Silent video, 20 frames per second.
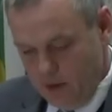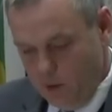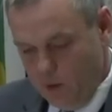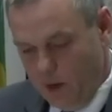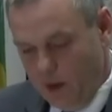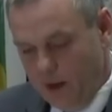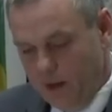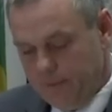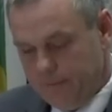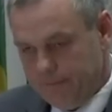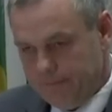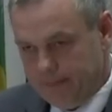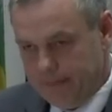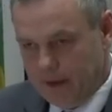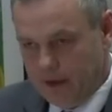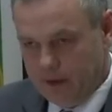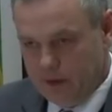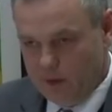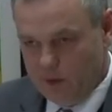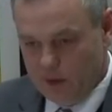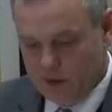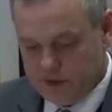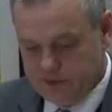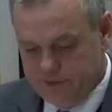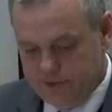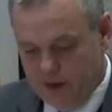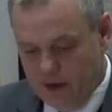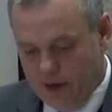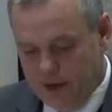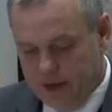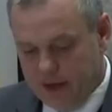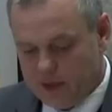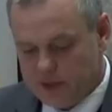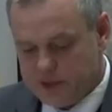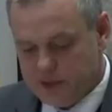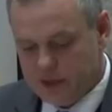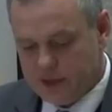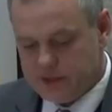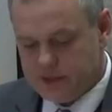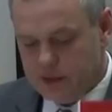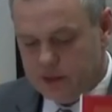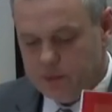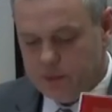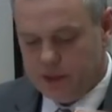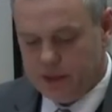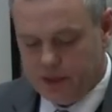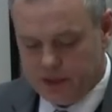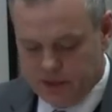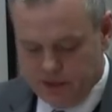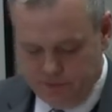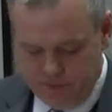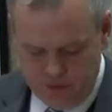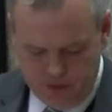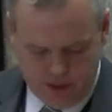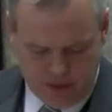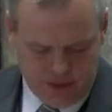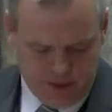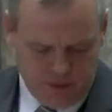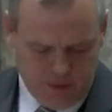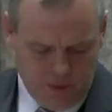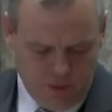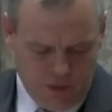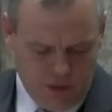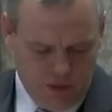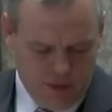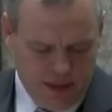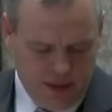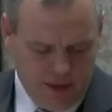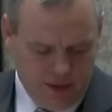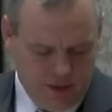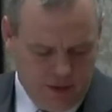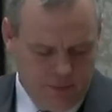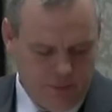Well, it's very interesting because if you look at the World